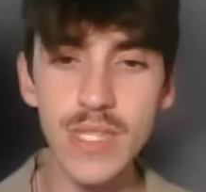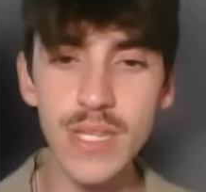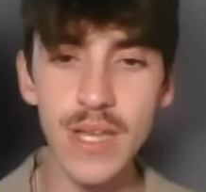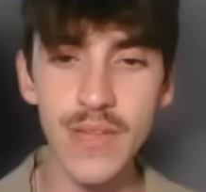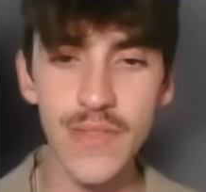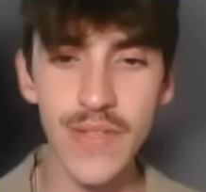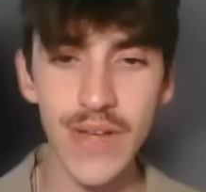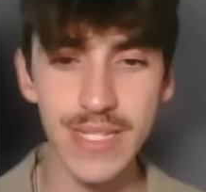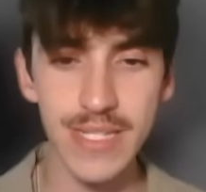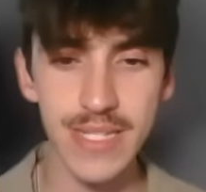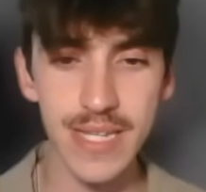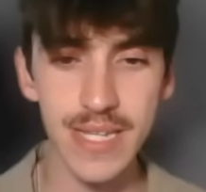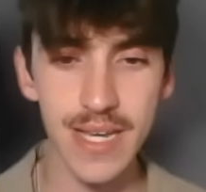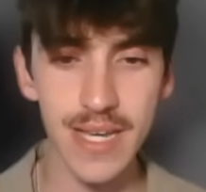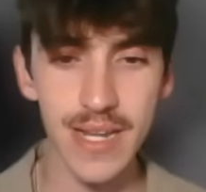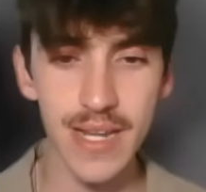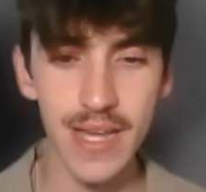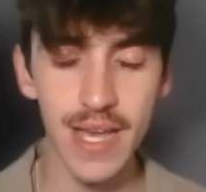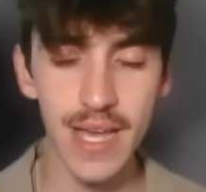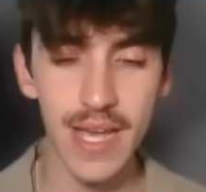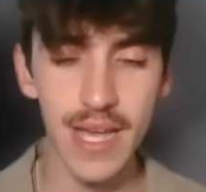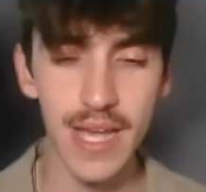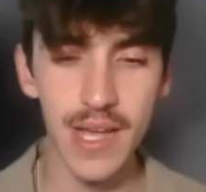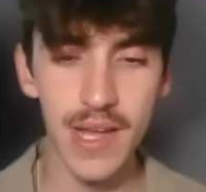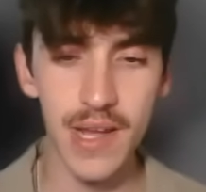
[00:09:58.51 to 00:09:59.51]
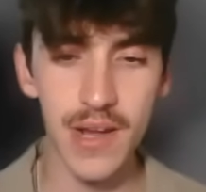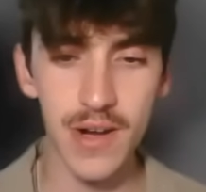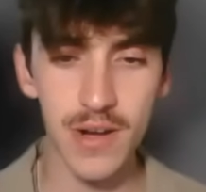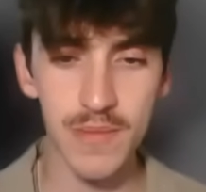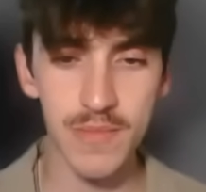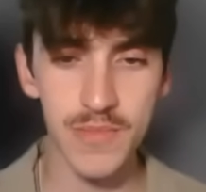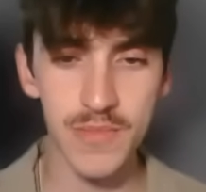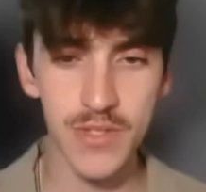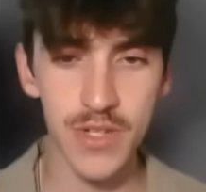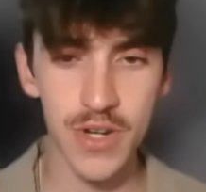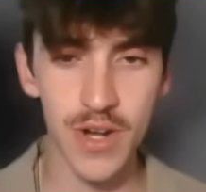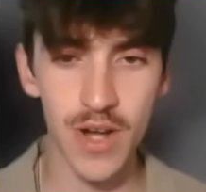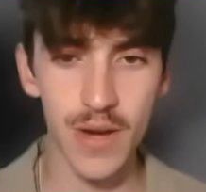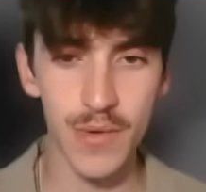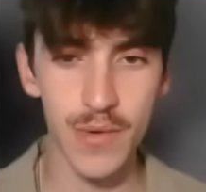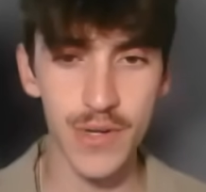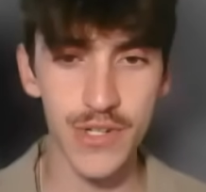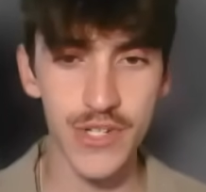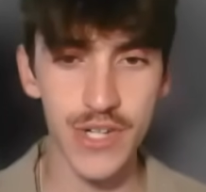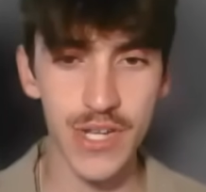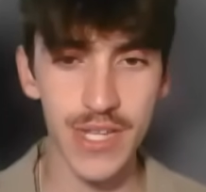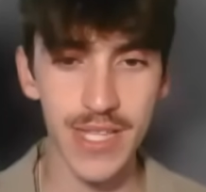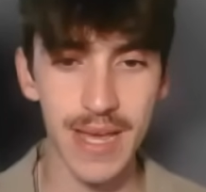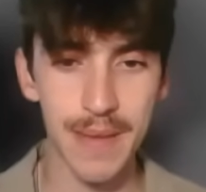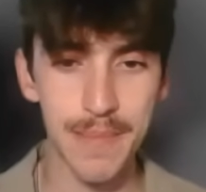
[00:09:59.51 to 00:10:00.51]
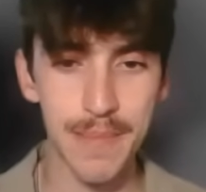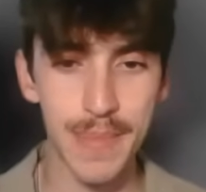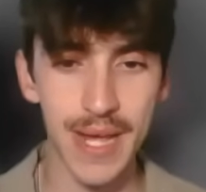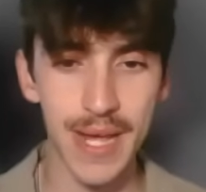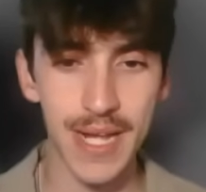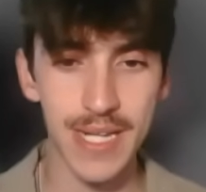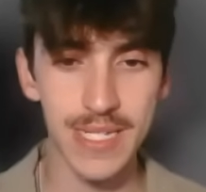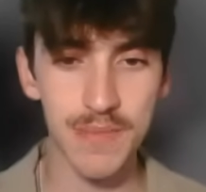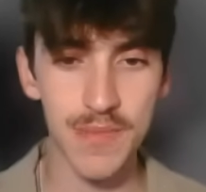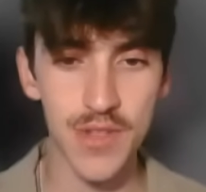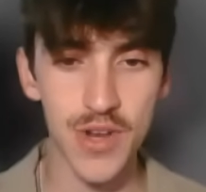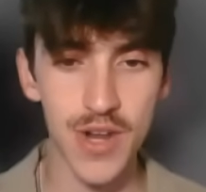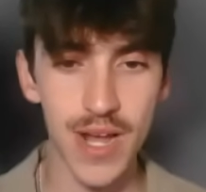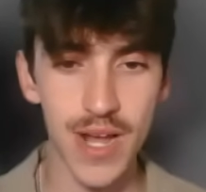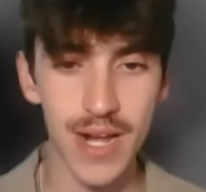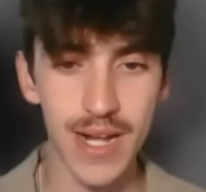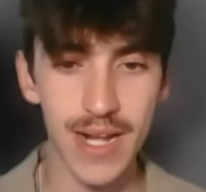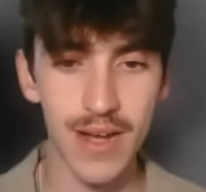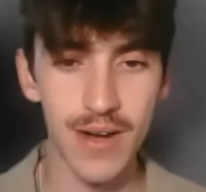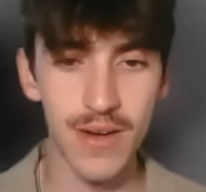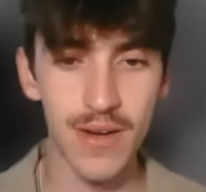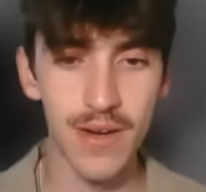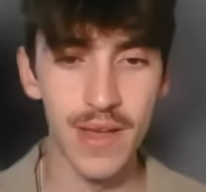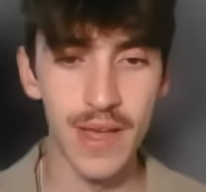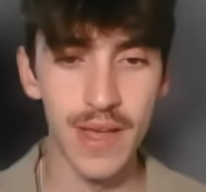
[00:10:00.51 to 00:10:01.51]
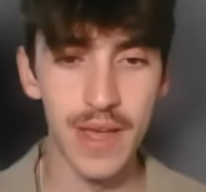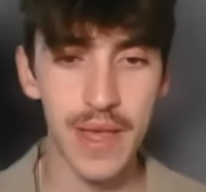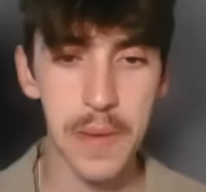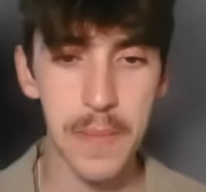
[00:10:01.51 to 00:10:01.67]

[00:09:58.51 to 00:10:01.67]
That said, here comes an Aqua Jet that picks up the knockout.